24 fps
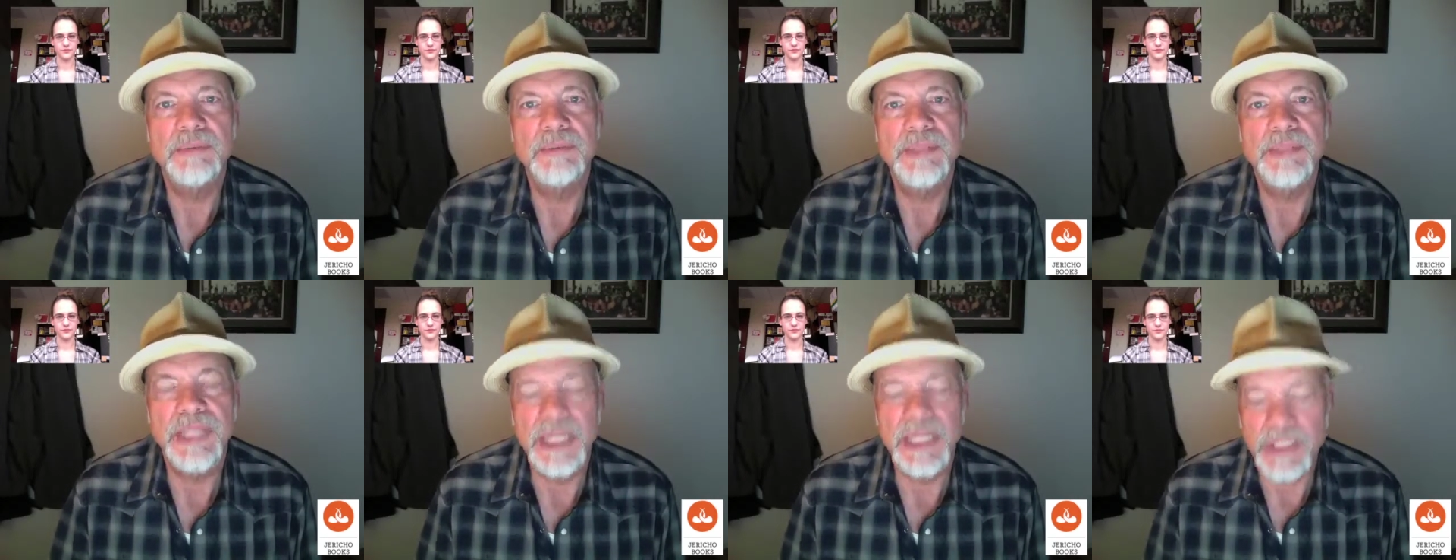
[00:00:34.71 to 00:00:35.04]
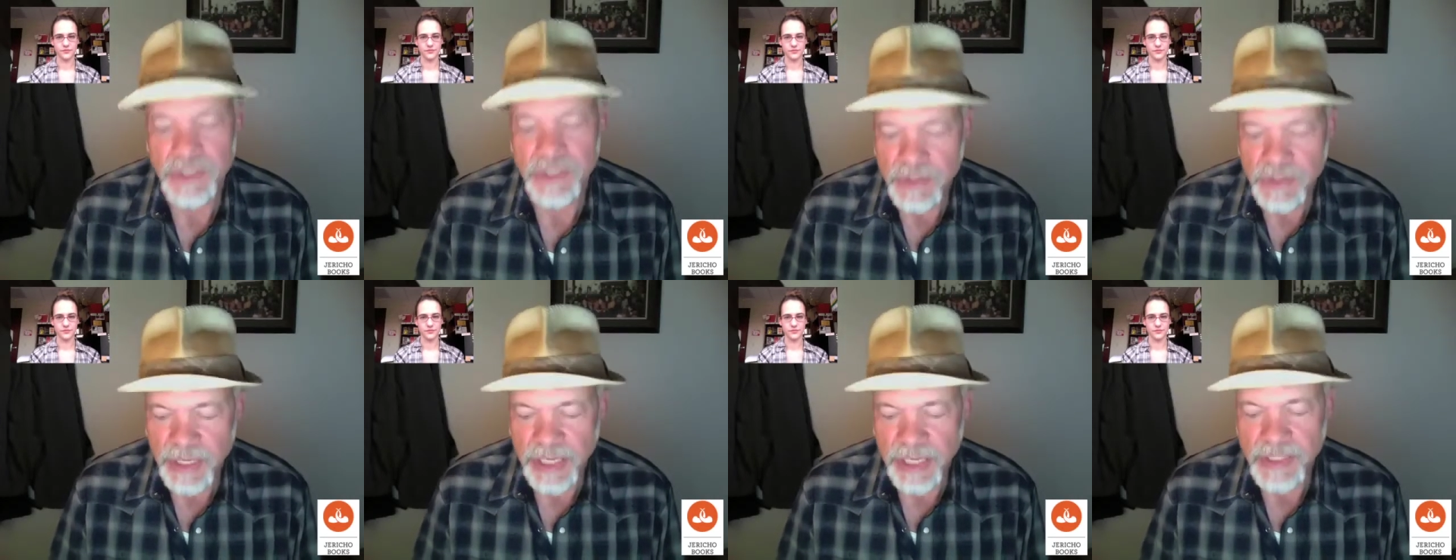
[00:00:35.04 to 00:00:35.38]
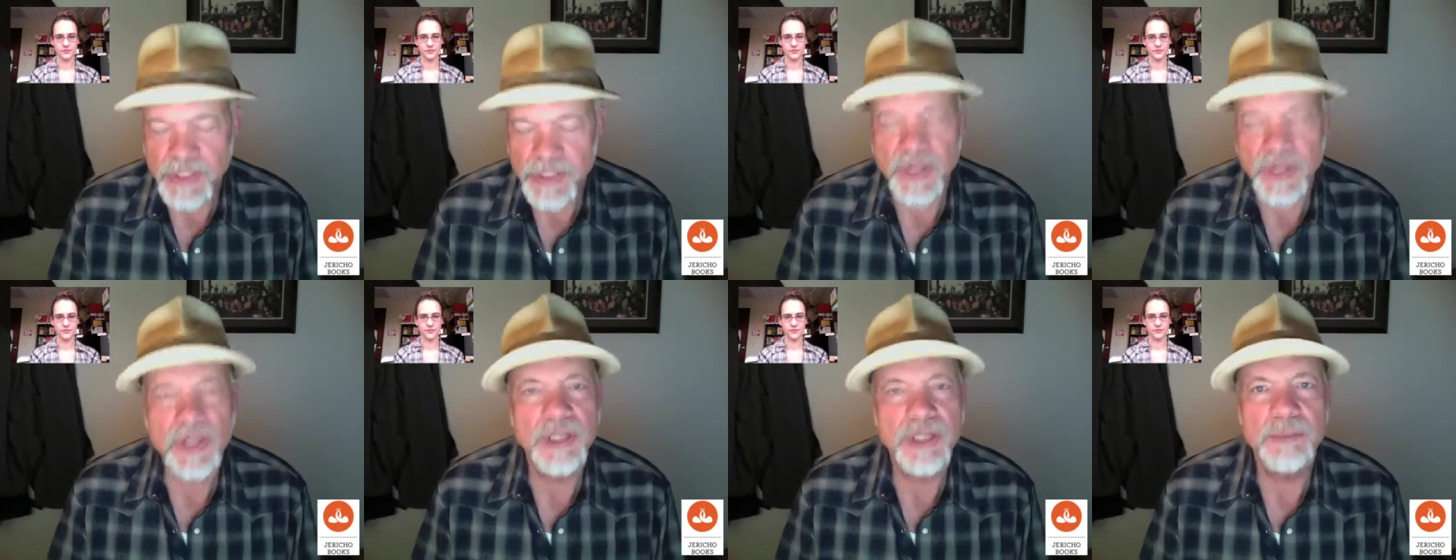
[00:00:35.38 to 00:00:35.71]
I mean, I
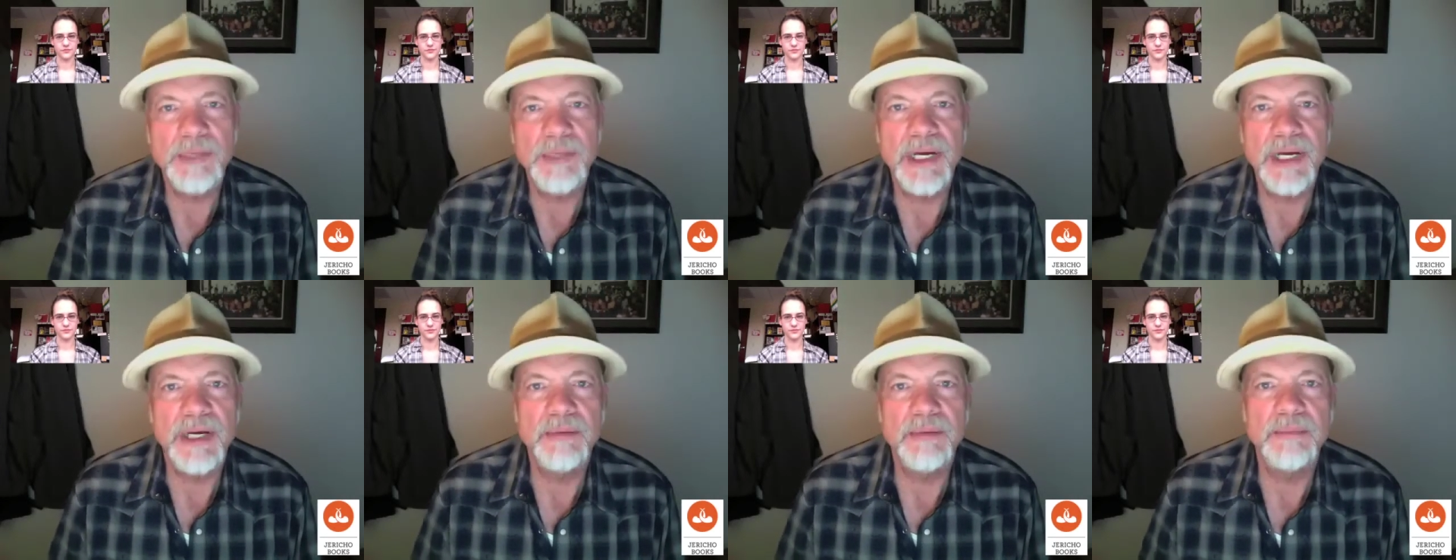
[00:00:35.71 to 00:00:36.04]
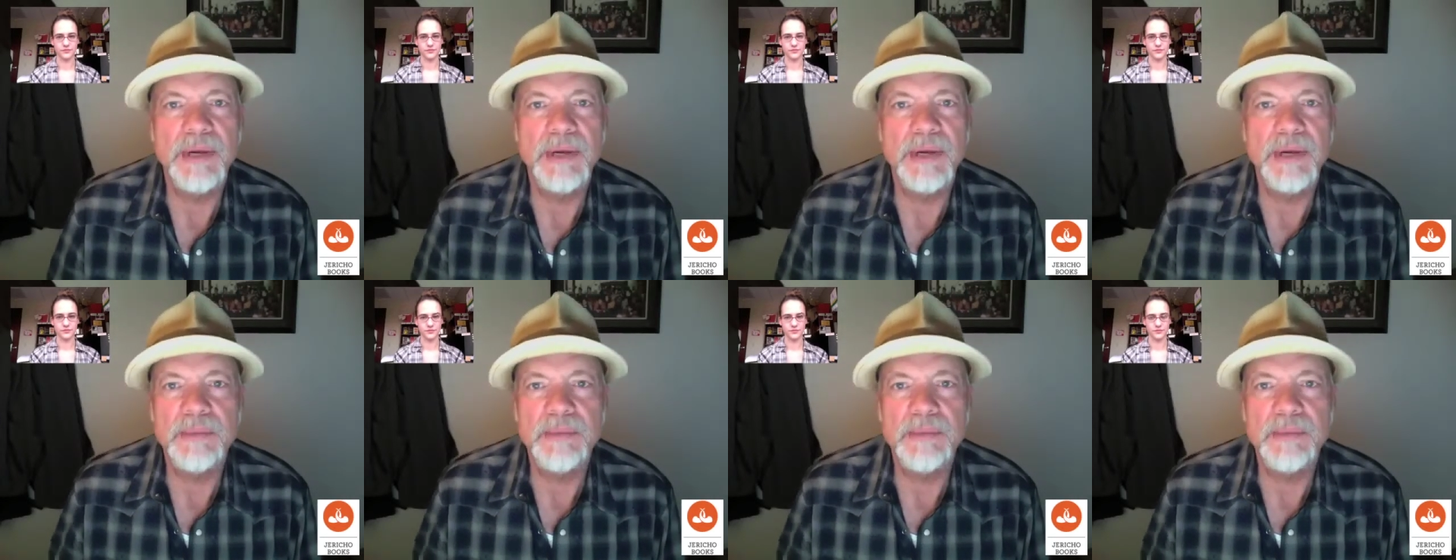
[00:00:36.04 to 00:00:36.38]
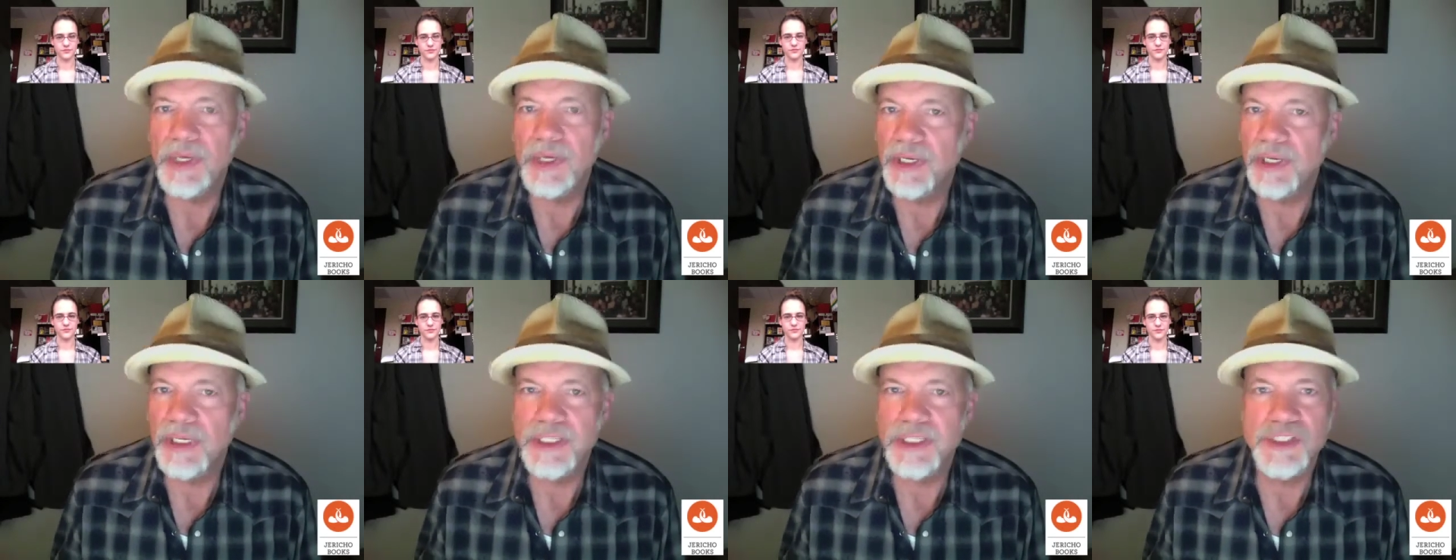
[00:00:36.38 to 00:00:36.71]
talk about my
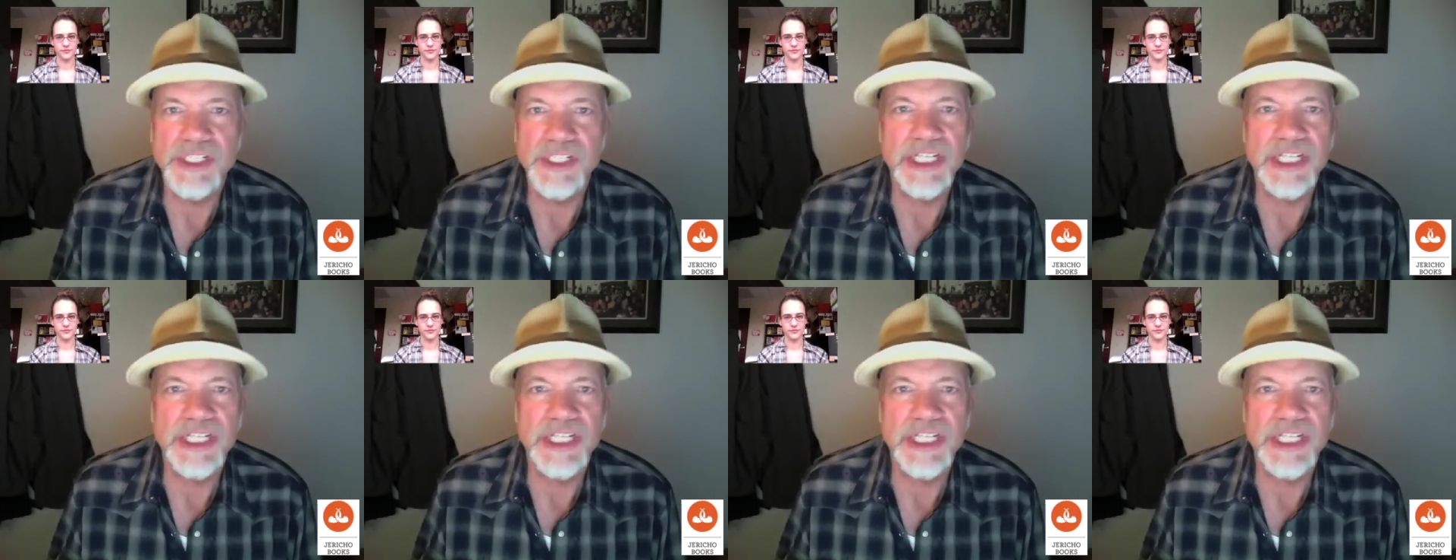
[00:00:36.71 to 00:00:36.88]
marriage